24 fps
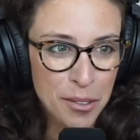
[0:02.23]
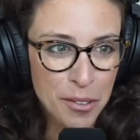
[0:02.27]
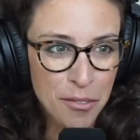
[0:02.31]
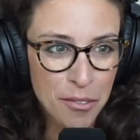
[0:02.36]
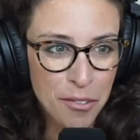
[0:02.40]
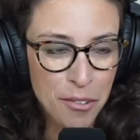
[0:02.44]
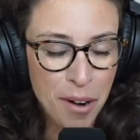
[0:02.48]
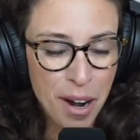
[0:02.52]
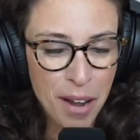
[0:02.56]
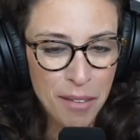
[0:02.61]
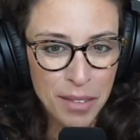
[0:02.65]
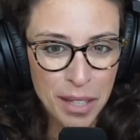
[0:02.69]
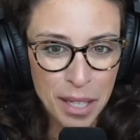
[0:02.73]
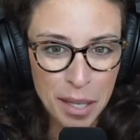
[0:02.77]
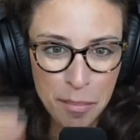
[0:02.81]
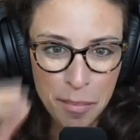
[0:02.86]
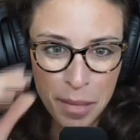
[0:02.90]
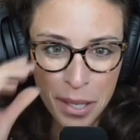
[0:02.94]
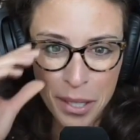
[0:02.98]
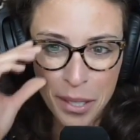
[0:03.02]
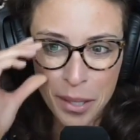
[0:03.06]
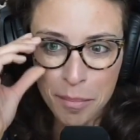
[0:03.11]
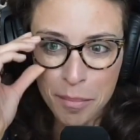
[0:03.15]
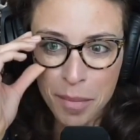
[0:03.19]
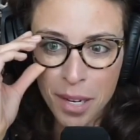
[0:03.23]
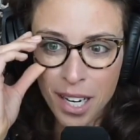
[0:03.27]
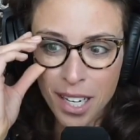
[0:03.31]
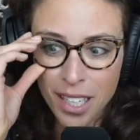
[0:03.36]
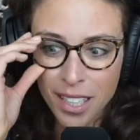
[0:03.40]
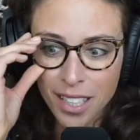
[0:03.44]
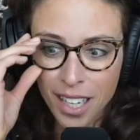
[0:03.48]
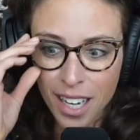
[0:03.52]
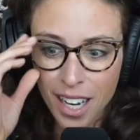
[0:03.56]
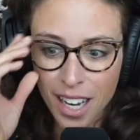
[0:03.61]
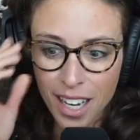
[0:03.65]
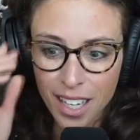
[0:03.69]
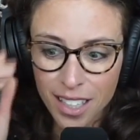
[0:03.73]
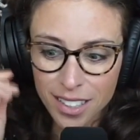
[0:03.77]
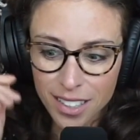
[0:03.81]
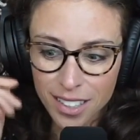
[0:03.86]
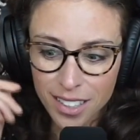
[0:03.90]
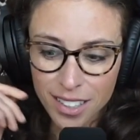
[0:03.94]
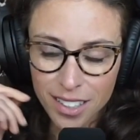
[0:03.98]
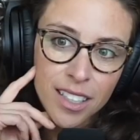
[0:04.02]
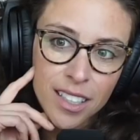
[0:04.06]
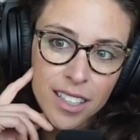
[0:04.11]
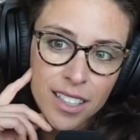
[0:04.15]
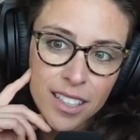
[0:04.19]
of Thrive Like a Parent
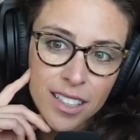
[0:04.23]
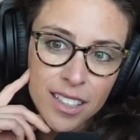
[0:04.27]
podcast.